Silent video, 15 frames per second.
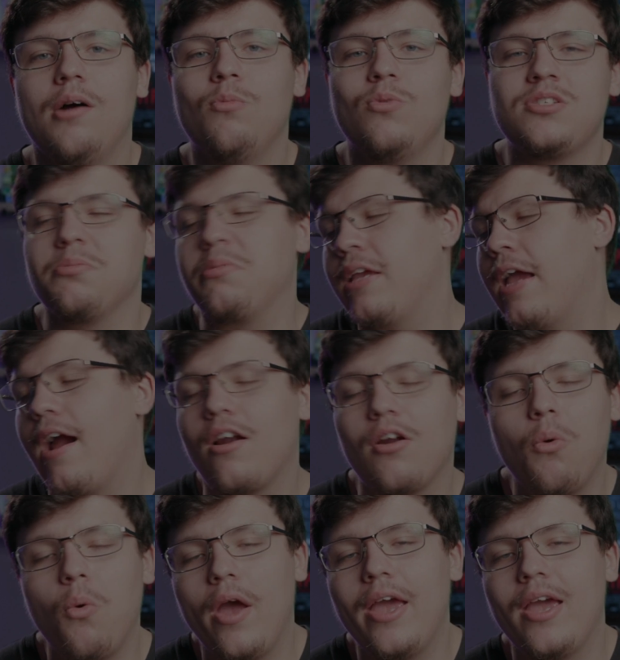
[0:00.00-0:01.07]
with some
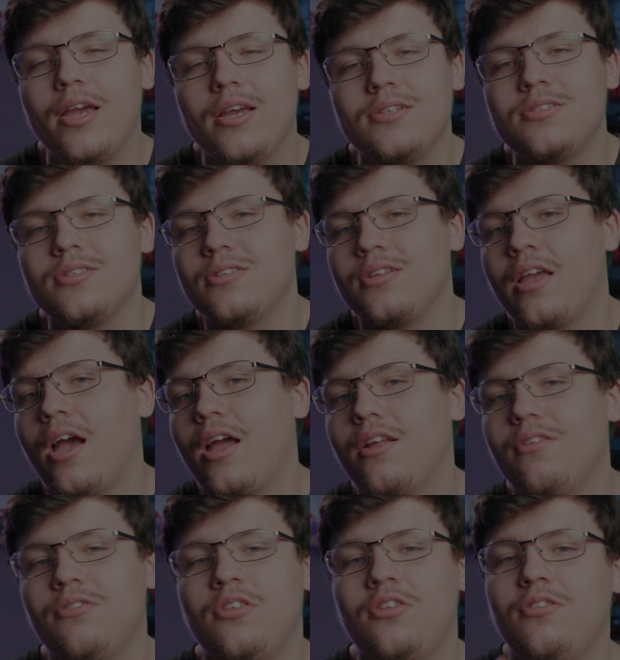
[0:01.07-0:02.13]
counterweights and kind of